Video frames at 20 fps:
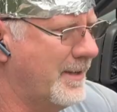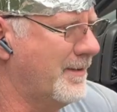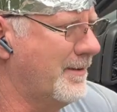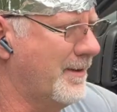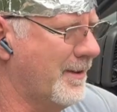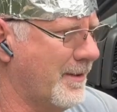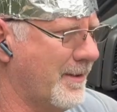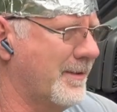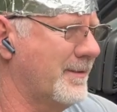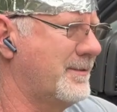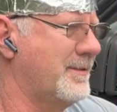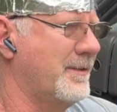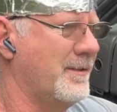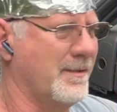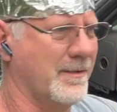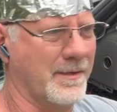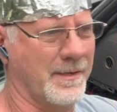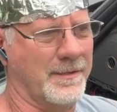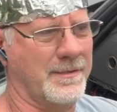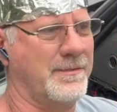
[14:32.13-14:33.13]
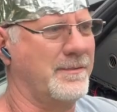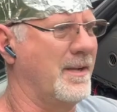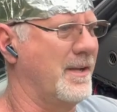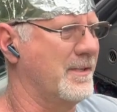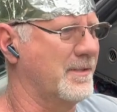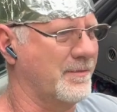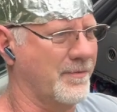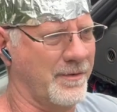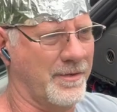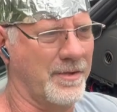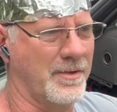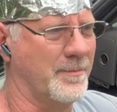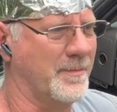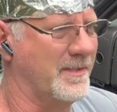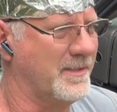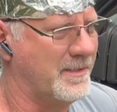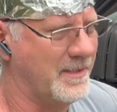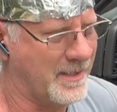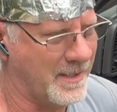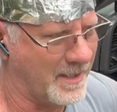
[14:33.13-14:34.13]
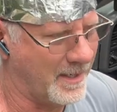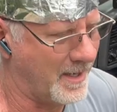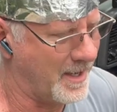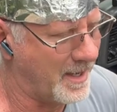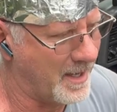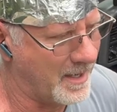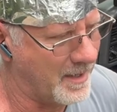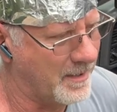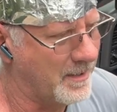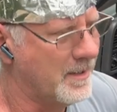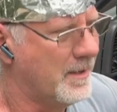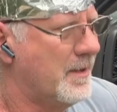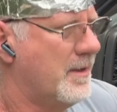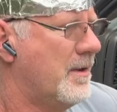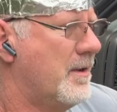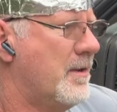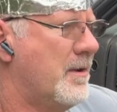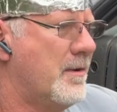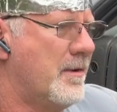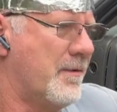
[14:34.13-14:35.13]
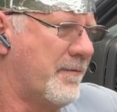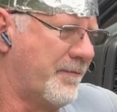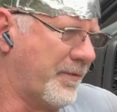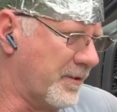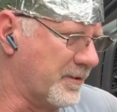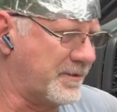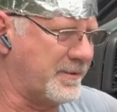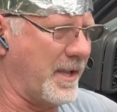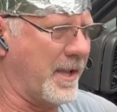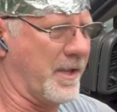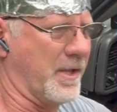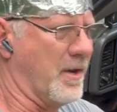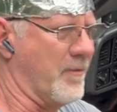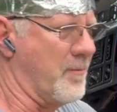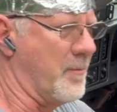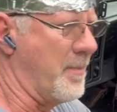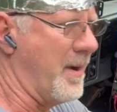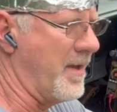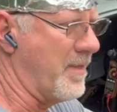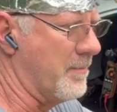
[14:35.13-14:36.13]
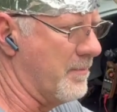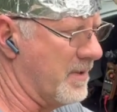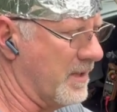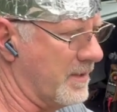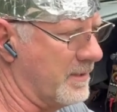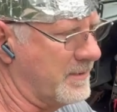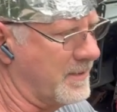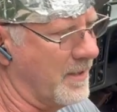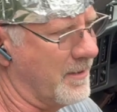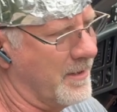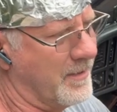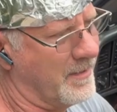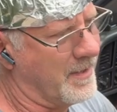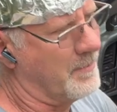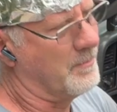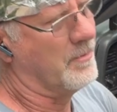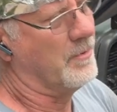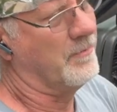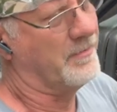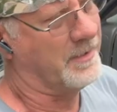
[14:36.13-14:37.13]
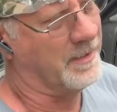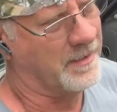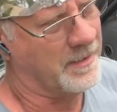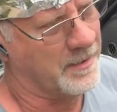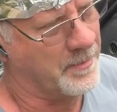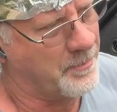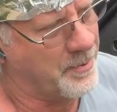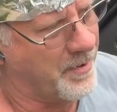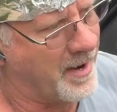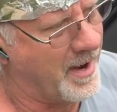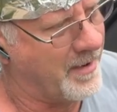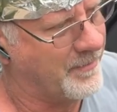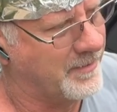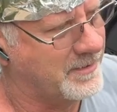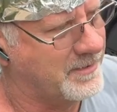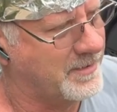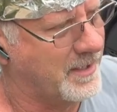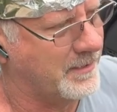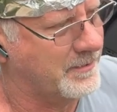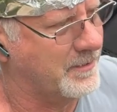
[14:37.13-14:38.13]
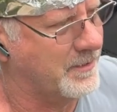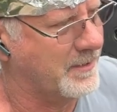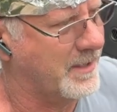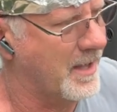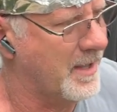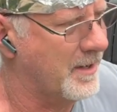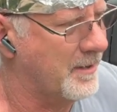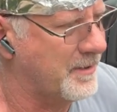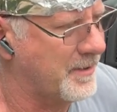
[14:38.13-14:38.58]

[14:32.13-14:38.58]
Technology in exchange for human DNA, first taken over by the military and then moved into the private sector kind of